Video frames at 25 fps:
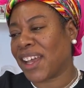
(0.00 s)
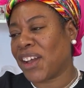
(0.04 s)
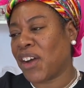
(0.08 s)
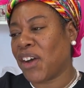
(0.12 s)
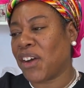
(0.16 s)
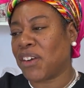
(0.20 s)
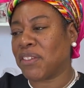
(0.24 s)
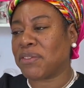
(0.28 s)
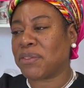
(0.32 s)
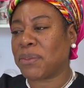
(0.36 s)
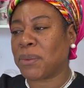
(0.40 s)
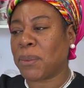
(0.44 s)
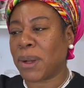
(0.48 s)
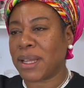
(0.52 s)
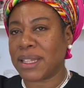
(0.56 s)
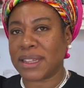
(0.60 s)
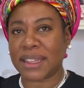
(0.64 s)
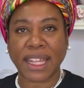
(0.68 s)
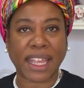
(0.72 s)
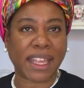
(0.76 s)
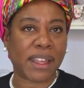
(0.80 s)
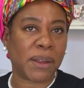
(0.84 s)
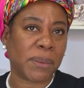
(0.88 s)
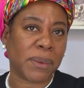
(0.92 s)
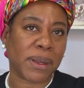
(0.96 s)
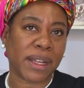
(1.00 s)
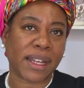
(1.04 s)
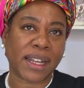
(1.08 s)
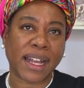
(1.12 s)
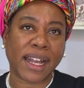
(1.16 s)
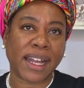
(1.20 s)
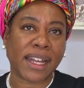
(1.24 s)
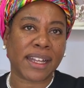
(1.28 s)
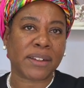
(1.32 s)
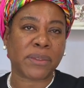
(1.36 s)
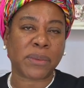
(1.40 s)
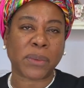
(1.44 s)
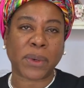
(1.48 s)
hope one day when
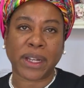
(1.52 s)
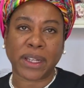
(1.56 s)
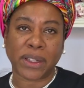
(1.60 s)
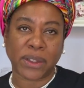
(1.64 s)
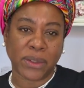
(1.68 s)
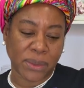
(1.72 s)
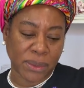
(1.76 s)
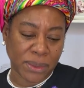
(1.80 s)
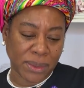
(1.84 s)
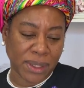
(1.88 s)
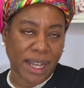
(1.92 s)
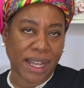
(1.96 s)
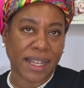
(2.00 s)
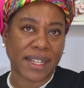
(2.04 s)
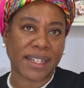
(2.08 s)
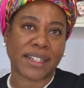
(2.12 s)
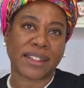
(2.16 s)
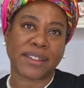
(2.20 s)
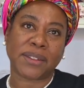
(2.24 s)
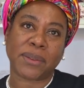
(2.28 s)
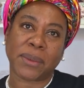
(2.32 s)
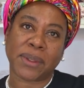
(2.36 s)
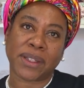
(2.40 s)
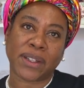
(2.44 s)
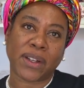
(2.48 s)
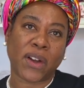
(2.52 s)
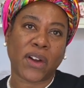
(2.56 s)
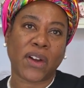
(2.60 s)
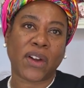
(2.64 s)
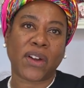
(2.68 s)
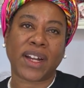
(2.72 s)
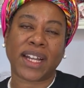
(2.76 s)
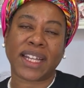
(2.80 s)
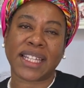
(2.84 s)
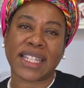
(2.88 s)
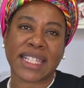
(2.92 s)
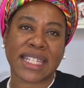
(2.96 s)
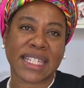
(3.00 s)
I reunited with her
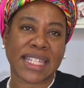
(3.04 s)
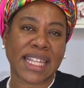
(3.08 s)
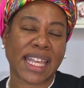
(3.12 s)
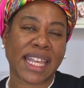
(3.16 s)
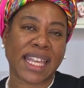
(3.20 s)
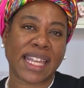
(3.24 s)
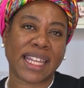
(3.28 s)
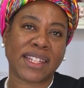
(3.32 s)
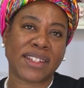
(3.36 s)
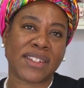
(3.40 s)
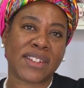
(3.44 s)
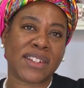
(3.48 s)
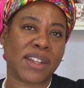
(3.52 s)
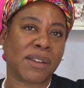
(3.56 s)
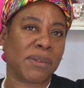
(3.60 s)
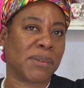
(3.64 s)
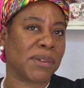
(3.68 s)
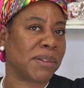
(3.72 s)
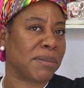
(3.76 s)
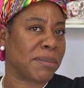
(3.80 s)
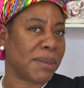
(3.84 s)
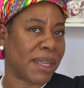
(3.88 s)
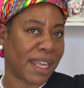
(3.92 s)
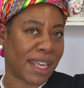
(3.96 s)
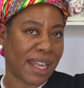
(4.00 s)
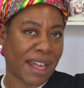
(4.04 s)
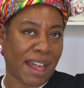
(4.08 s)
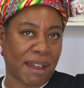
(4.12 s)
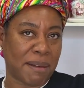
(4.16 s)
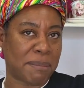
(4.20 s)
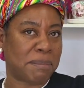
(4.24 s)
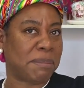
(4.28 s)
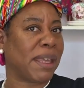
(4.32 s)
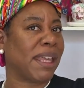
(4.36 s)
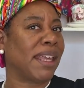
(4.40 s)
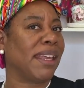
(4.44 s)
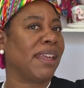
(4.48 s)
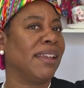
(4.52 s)
and see, she will be
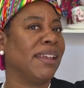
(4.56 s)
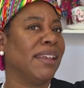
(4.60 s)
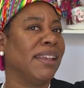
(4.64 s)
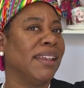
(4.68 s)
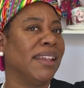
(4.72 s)
happy.